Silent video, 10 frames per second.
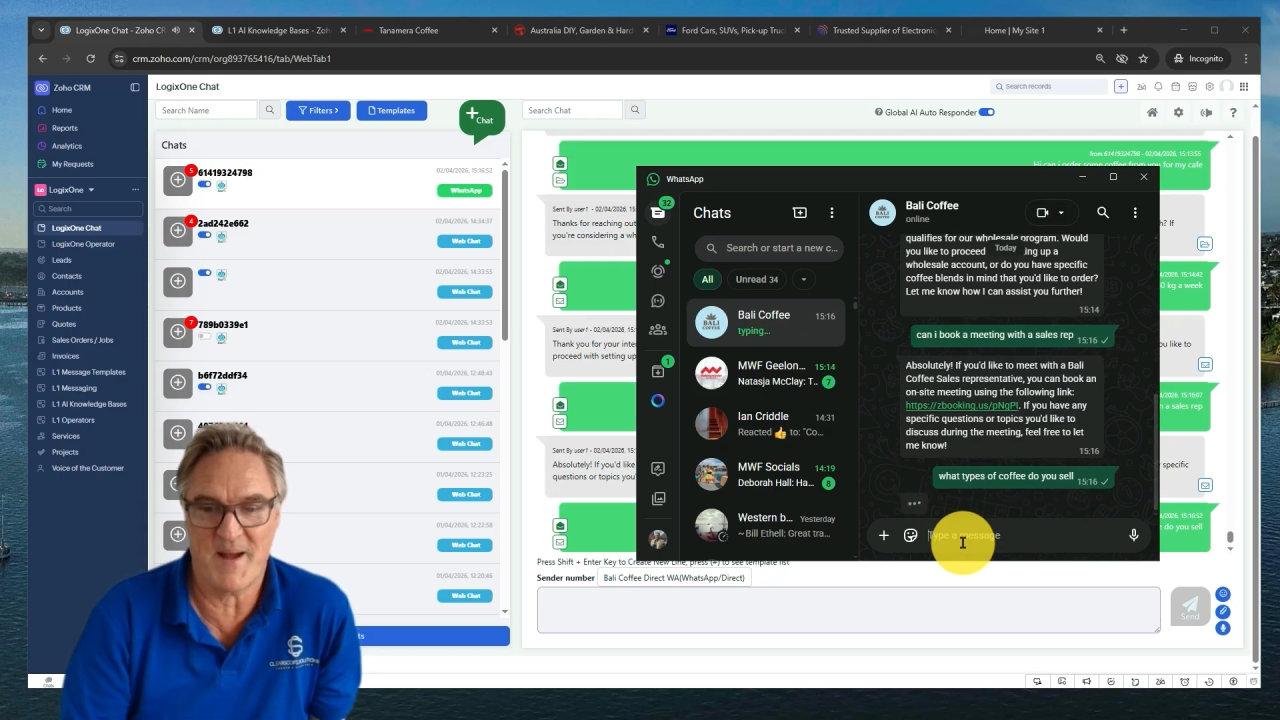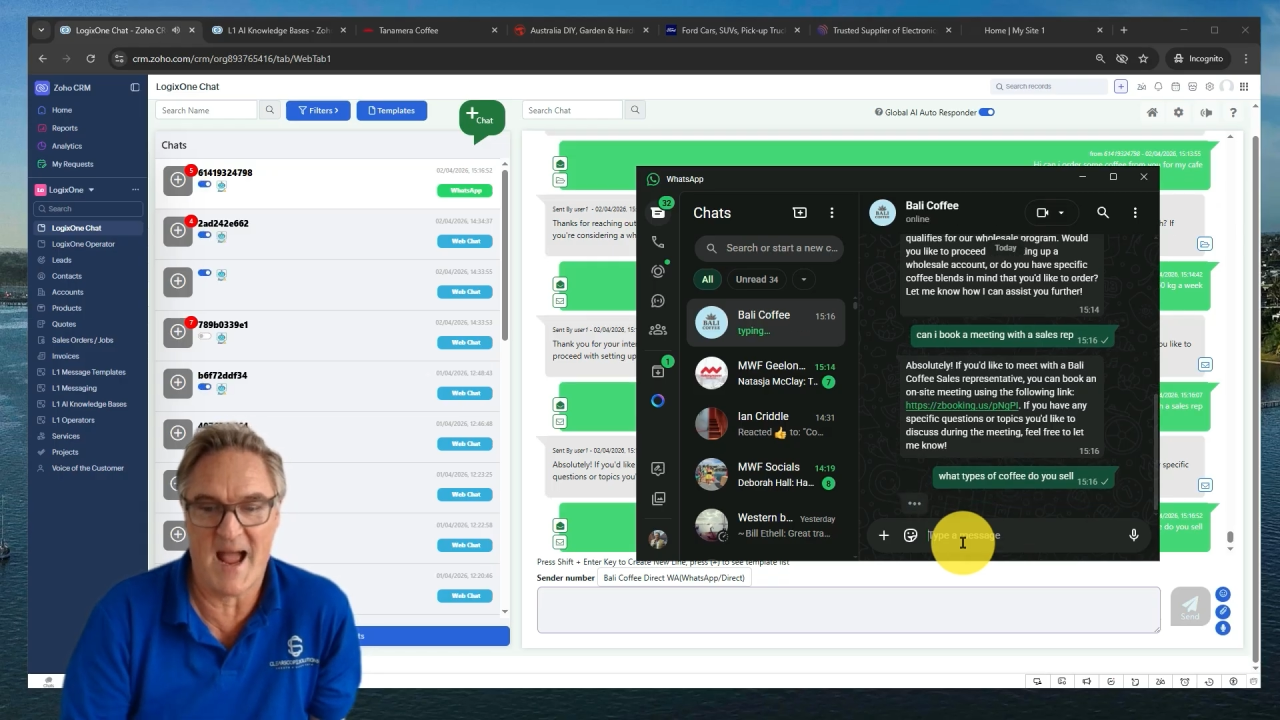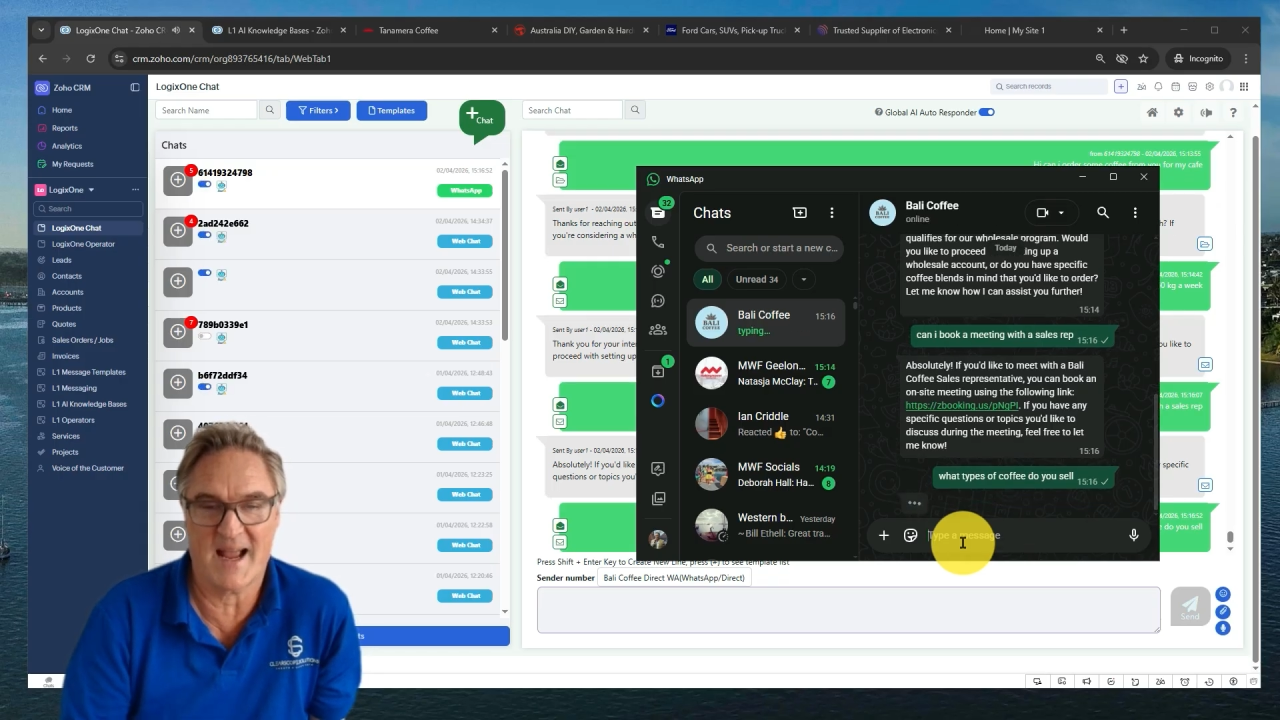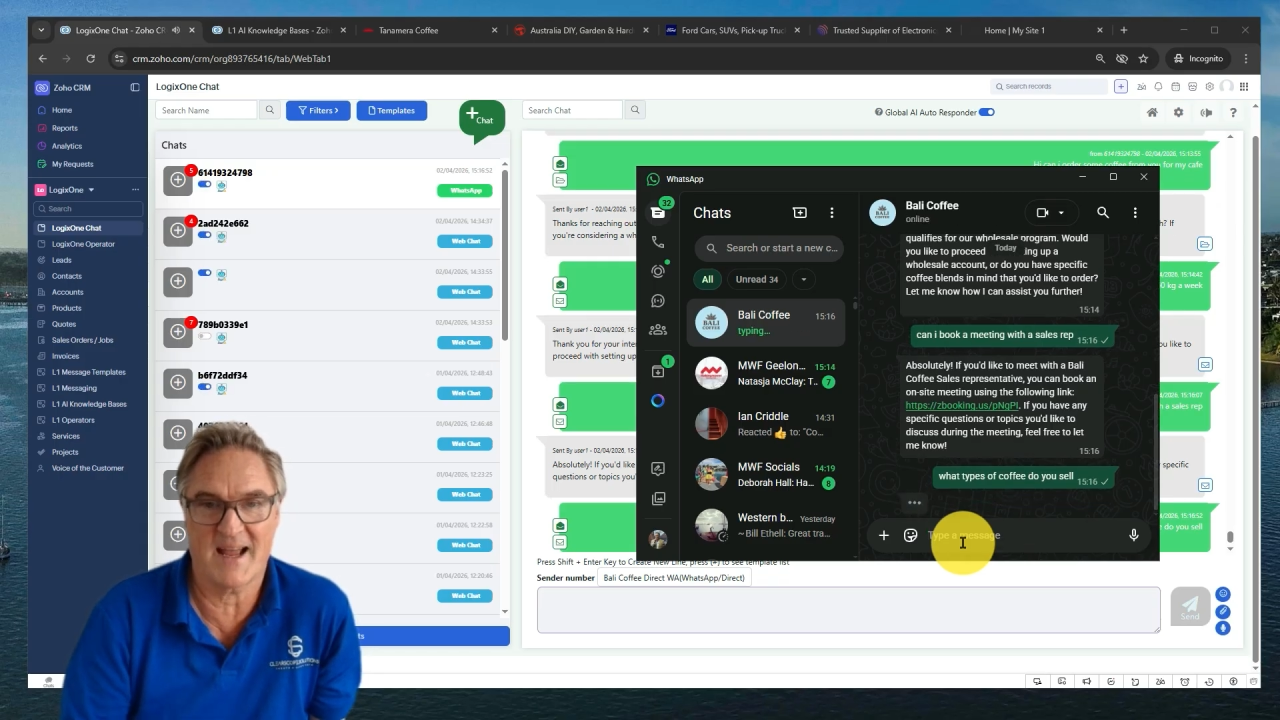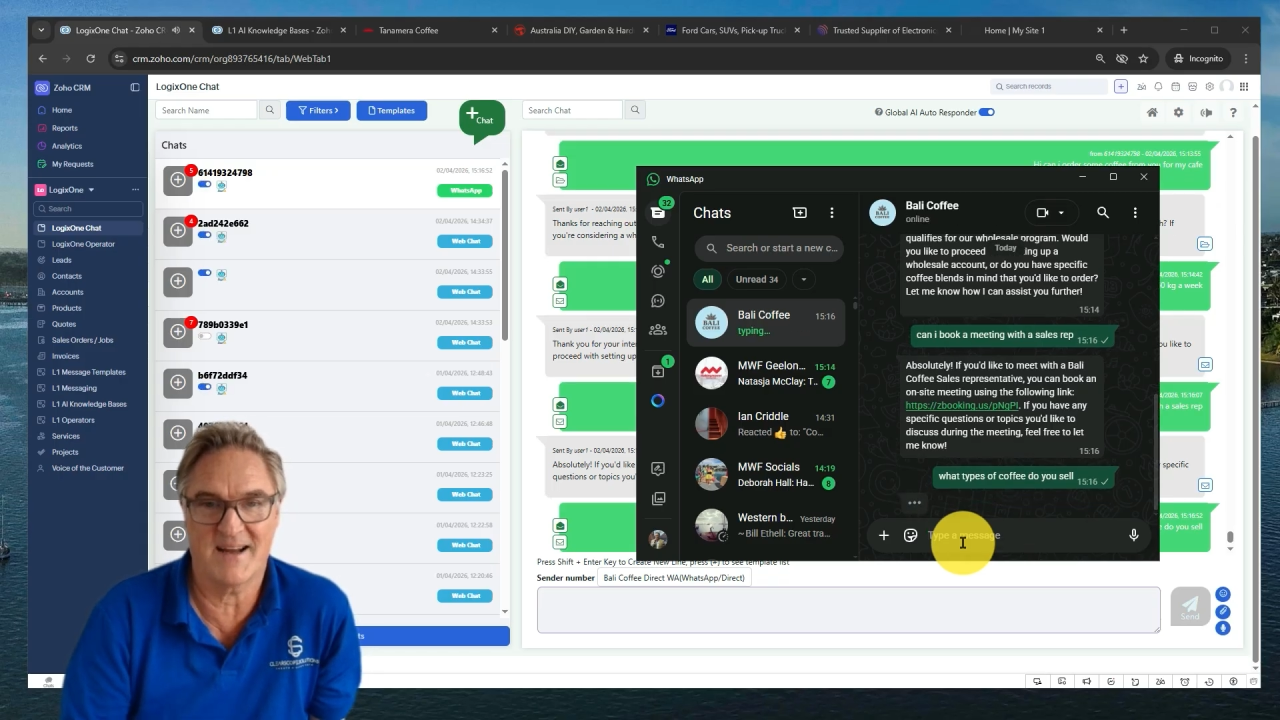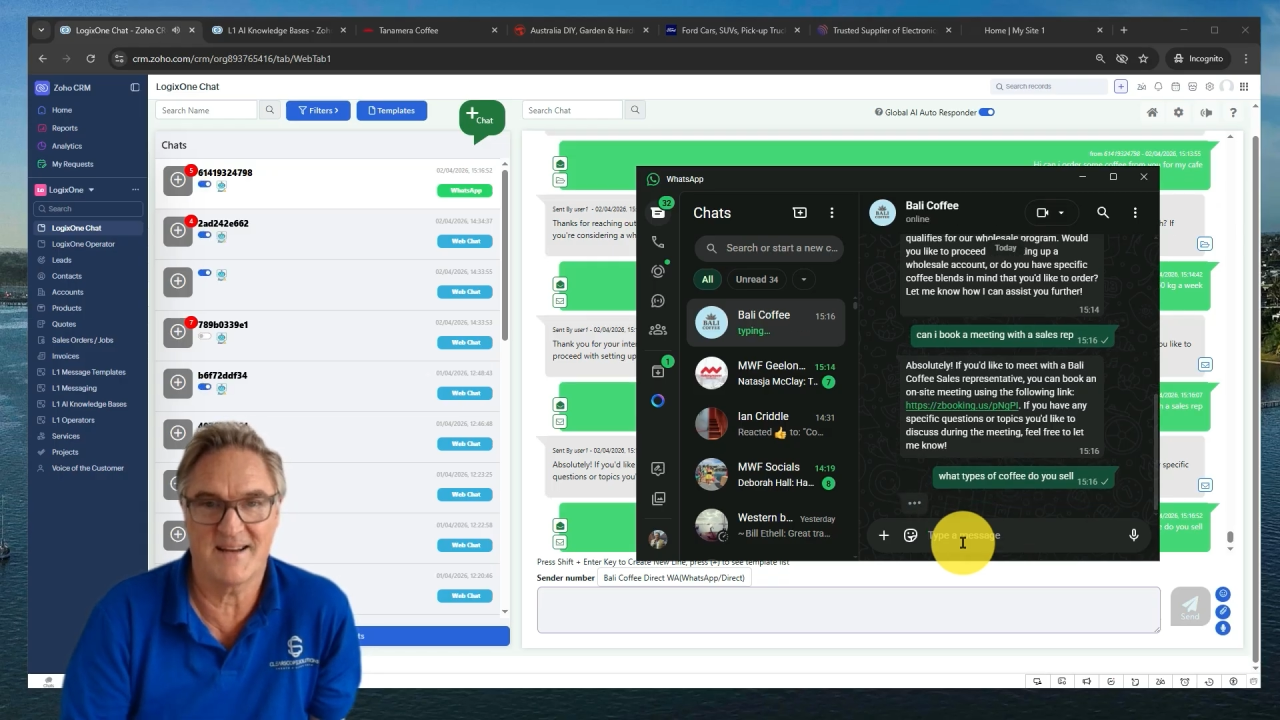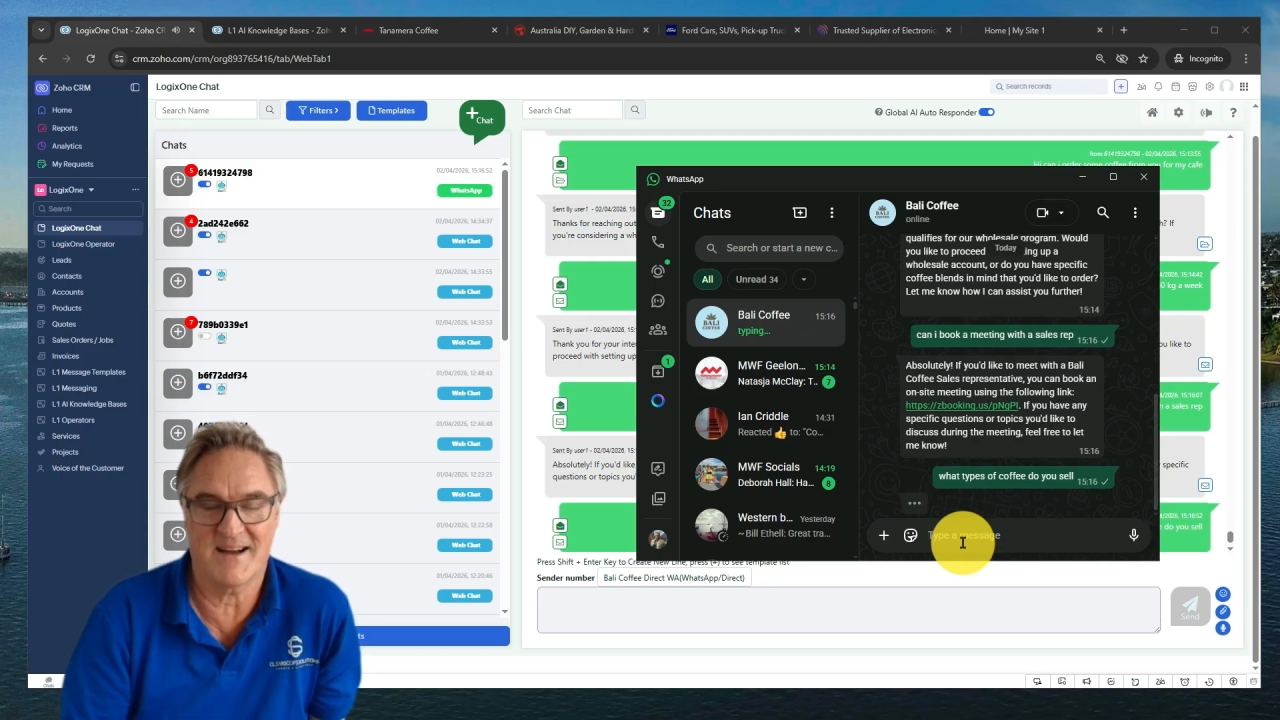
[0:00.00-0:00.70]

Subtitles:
back.